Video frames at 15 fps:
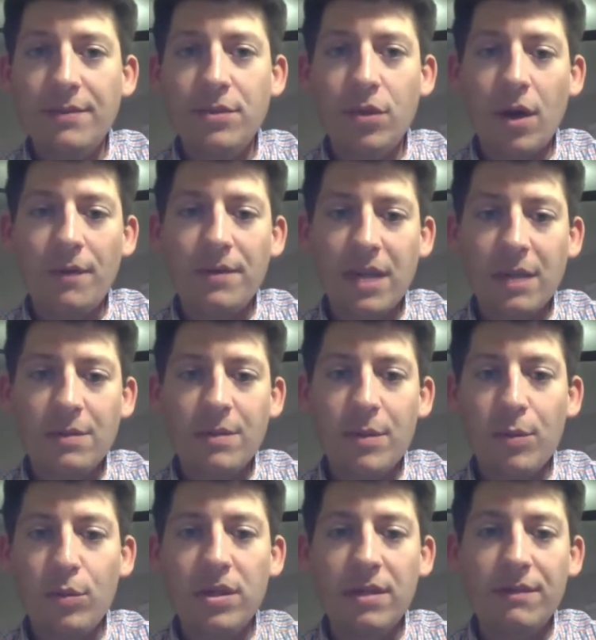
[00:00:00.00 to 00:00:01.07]
So oftentimes
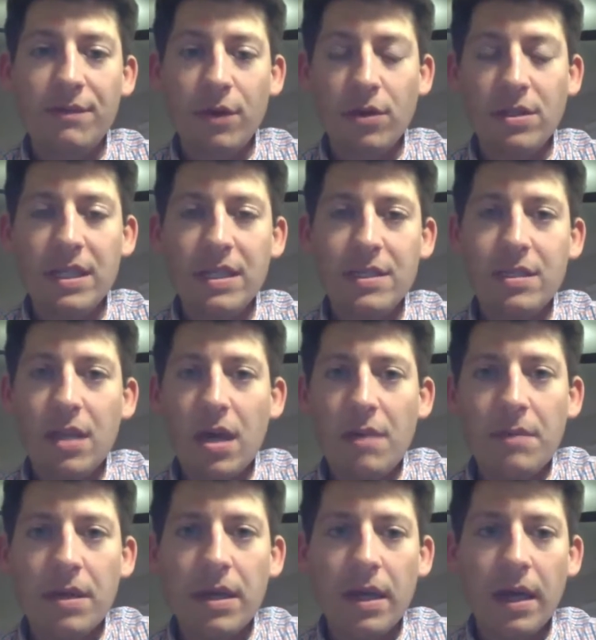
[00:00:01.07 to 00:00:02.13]
people would convert to
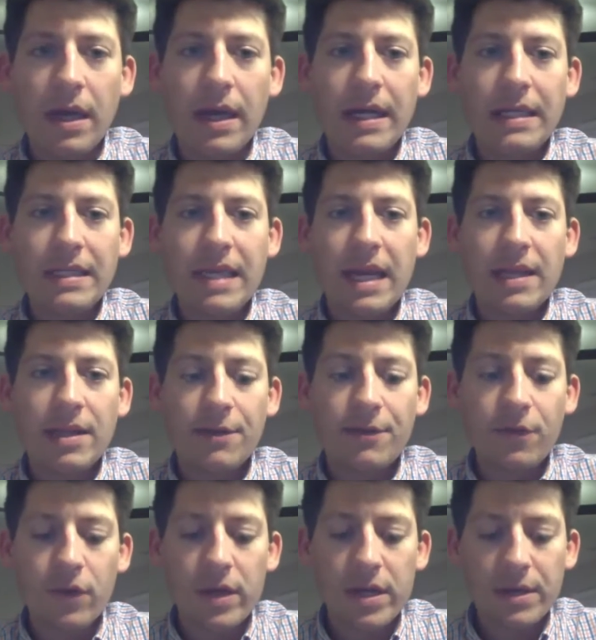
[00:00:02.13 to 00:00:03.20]
Islam and gain their
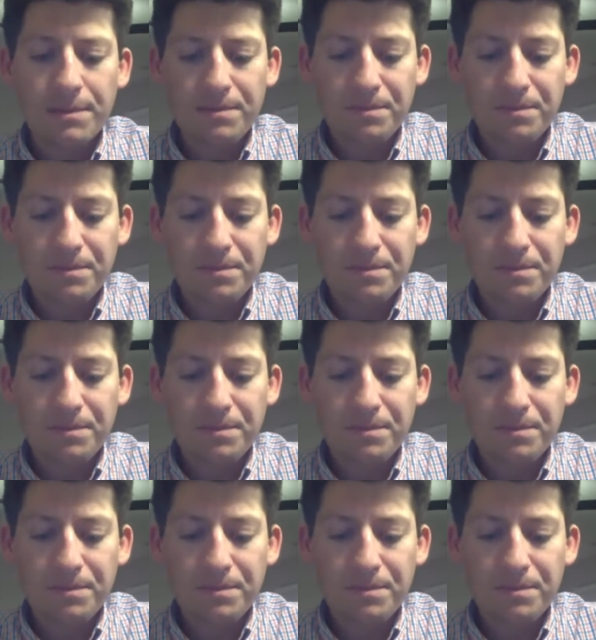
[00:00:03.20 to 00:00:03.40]
freedom.